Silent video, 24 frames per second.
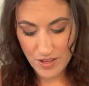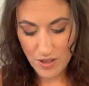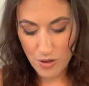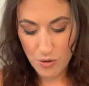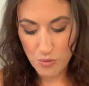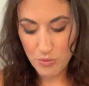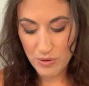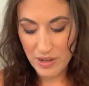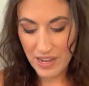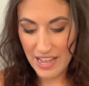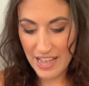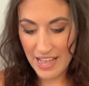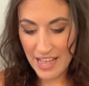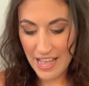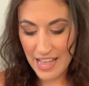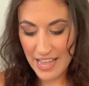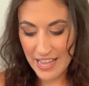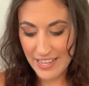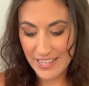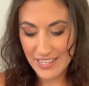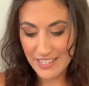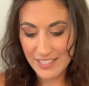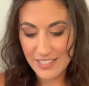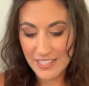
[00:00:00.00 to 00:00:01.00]

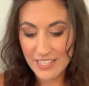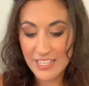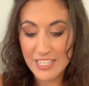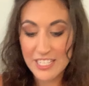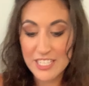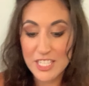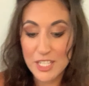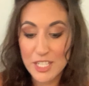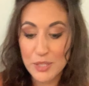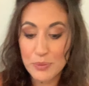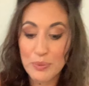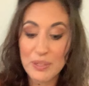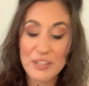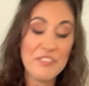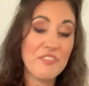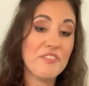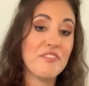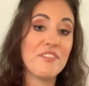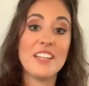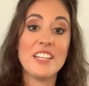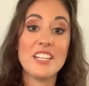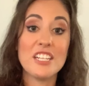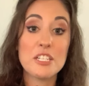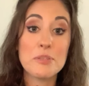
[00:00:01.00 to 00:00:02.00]
Okay, did we
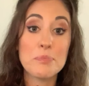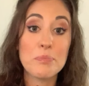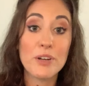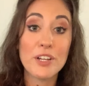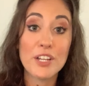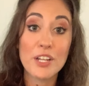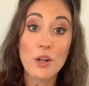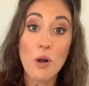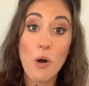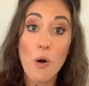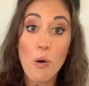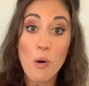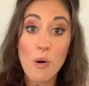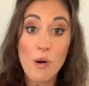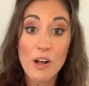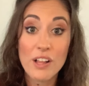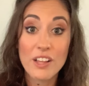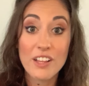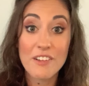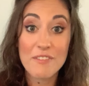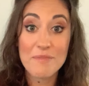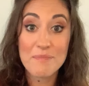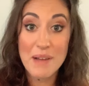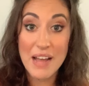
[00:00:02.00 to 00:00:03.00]
finish putting all
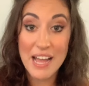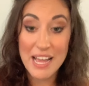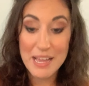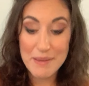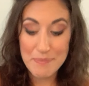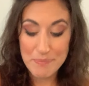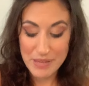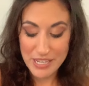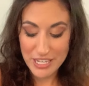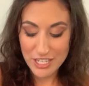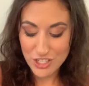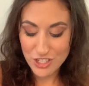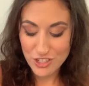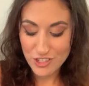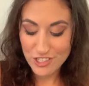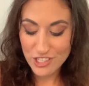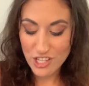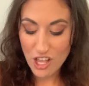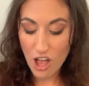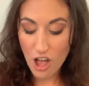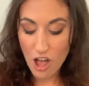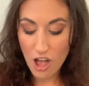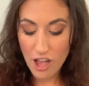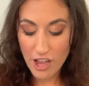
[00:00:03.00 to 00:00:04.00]
of my pictures
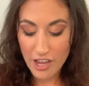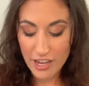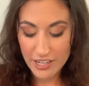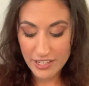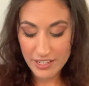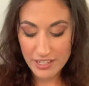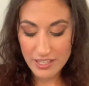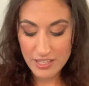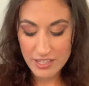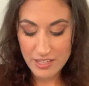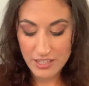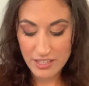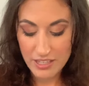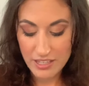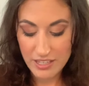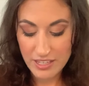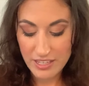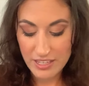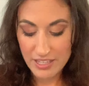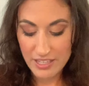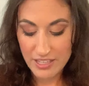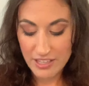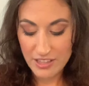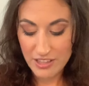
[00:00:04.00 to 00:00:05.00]
on
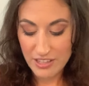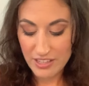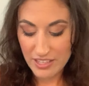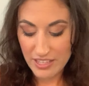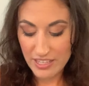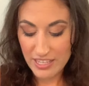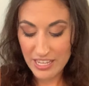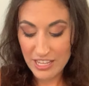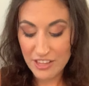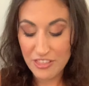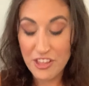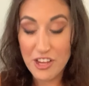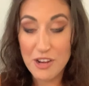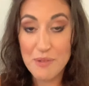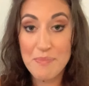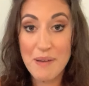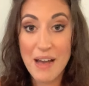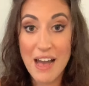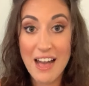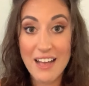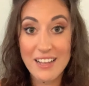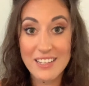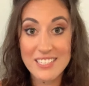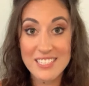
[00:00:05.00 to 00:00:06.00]
in their
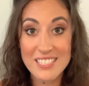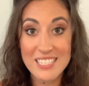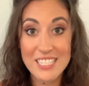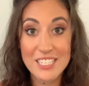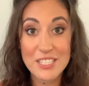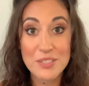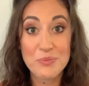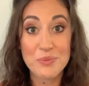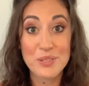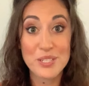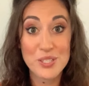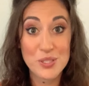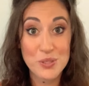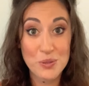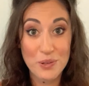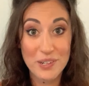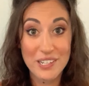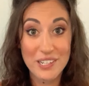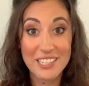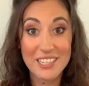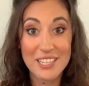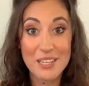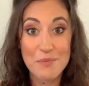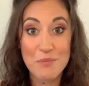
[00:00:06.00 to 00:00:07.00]
boxes? We
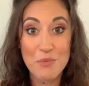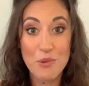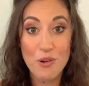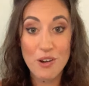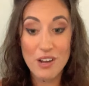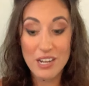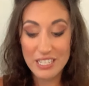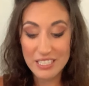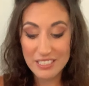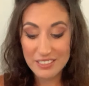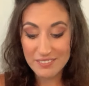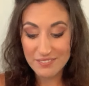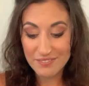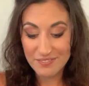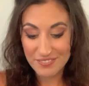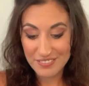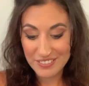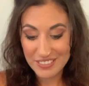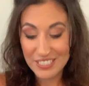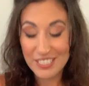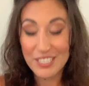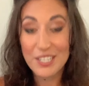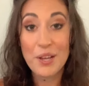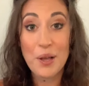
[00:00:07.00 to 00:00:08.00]
sorted them all?
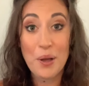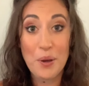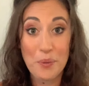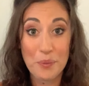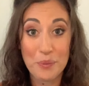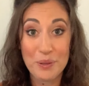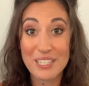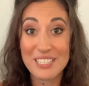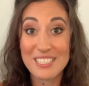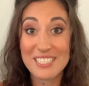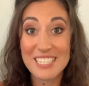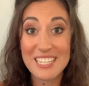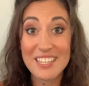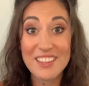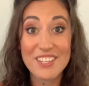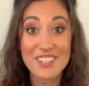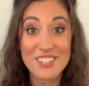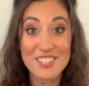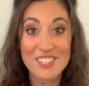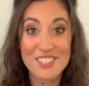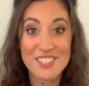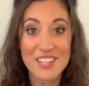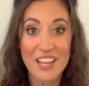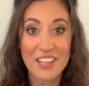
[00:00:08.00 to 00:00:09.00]
We did,
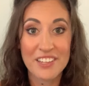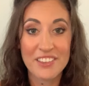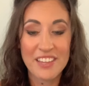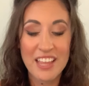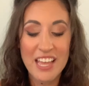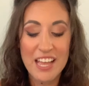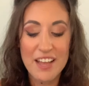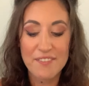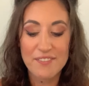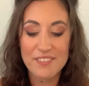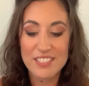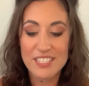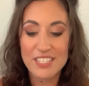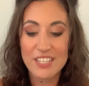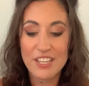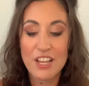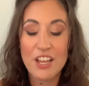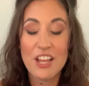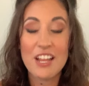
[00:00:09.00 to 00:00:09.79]
there's none left.